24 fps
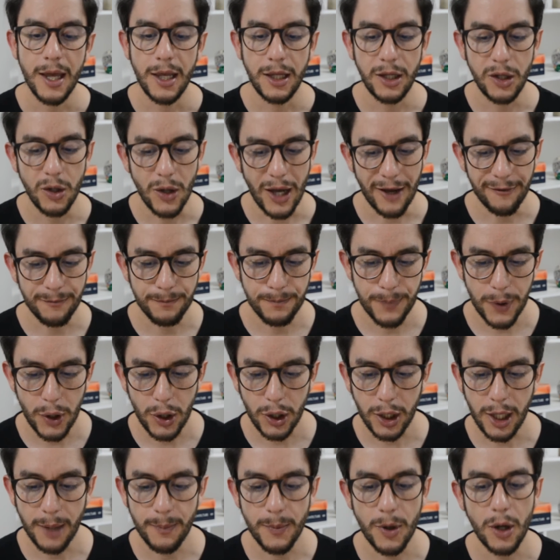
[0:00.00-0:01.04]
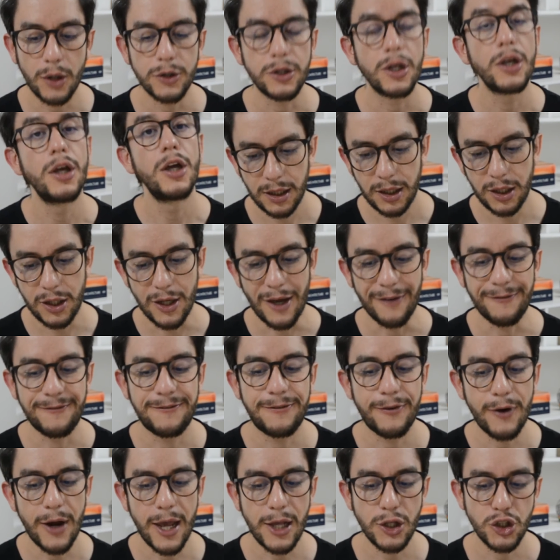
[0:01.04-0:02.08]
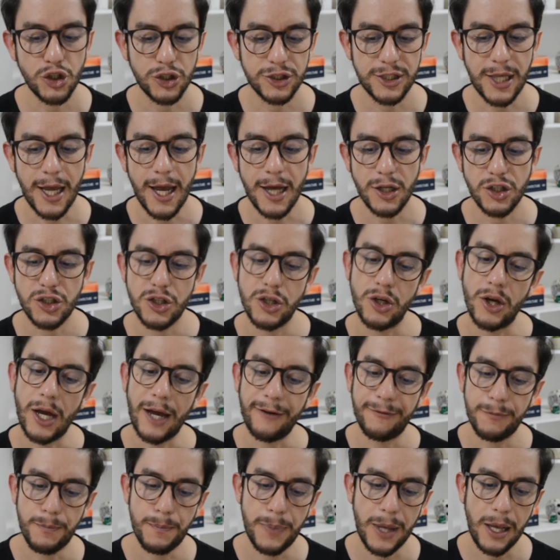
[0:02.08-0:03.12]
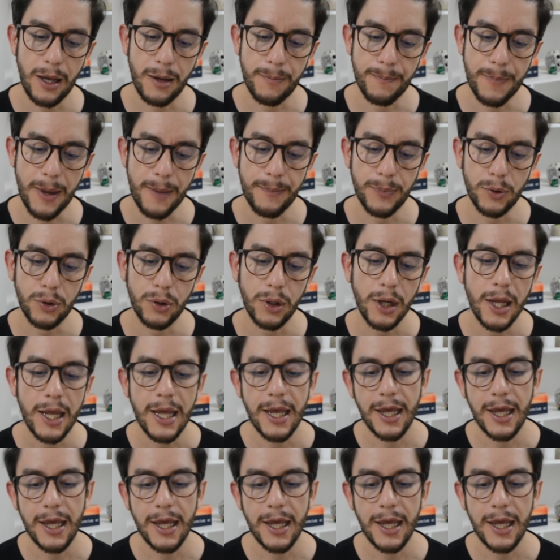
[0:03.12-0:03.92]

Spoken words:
You have bergamot, you have French sage, you have pink pepper.